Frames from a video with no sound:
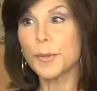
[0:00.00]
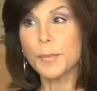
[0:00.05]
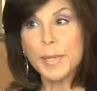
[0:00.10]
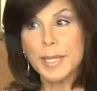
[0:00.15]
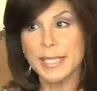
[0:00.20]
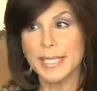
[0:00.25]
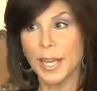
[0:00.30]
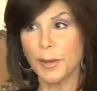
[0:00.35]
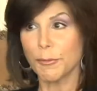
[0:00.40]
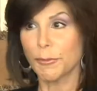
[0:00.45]
to be
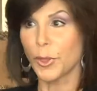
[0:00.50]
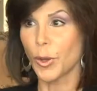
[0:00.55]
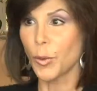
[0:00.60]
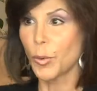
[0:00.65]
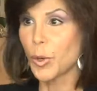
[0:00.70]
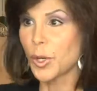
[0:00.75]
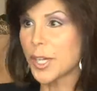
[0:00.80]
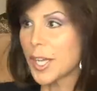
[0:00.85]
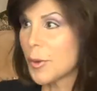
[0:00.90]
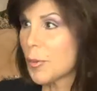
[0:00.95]
tough, though,
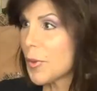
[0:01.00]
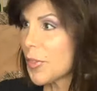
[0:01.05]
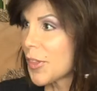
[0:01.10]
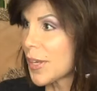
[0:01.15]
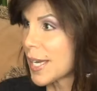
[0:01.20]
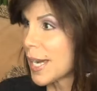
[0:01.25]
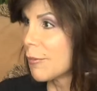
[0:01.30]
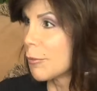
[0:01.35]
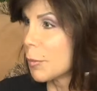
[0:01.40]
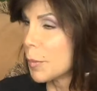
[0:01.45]
working with the
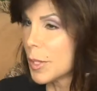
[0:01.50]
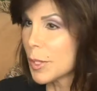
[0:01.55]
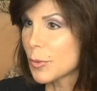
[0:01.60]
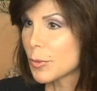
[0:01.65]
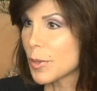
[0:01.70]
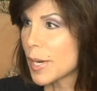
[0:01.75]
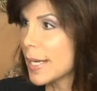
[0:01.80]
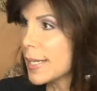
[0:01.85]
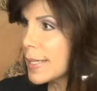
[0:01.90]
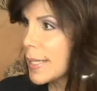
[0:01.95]
government,
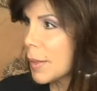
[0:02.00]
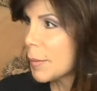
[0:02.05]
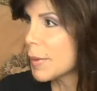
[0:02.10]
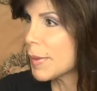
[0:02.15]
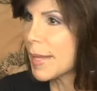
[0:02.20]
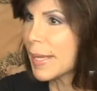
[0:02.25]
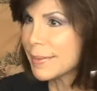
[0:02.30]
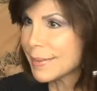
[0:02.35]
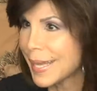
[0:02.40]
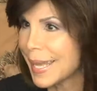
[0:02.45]
right? I mean,
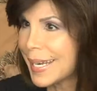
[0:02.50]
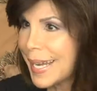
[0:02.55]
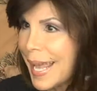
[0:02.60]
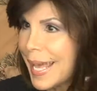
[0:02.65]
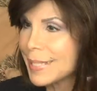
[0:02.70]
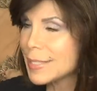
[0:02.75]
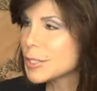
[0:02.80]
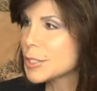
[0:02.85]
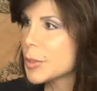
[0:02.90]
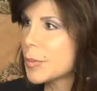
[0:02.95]
that
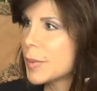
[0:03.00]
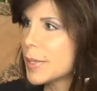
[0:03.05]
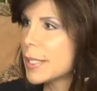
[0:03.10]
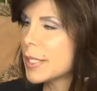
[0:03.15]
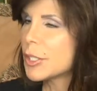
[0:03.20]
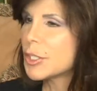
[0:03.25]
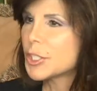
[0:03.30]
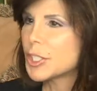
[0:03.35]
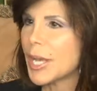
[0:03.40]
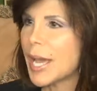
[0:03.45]
has to
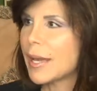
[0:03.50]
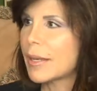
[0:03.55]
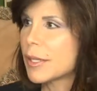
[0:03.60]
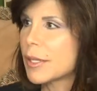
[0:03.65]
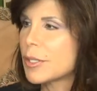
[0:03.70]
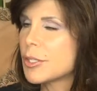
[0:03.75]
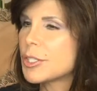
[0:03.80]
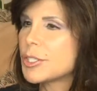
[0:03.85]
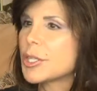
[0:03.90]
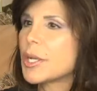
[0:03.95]
be a
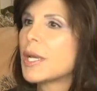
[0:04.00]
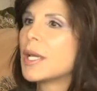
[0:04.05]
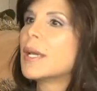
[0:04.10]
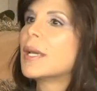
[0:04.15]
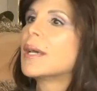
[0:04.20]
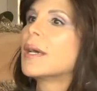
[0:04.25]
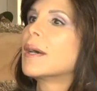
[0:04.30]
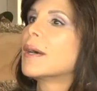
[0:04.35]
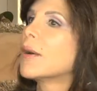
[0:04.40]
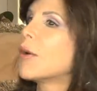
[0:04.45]
challenge
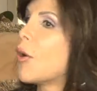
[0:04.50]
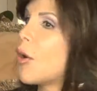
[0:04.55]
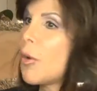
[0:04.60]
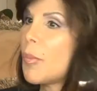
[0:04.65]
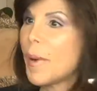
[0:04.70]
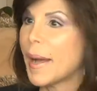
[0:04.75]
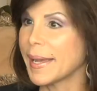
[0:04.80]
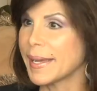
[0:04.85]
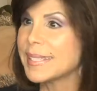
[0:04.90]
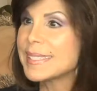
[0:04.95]
all
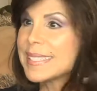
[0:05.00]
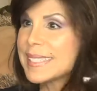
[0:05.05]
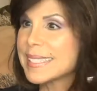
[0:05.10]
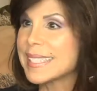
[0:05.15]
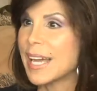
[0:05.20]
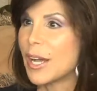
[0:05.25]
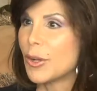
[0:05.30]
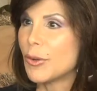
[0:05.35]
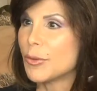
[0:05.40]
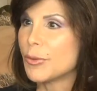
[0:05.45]
by
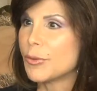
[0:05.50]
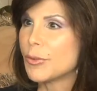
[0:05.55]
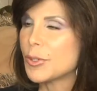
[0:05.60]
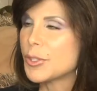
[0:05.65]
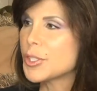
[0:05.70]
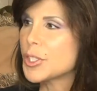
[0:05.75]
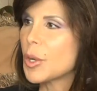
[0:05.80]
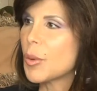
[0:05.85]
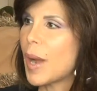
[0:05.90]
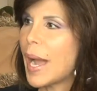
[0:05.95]
itself.
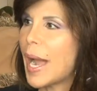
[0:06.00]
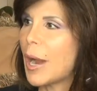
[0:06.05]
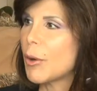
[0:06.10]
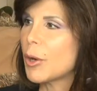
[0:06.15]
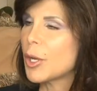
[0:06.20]
So how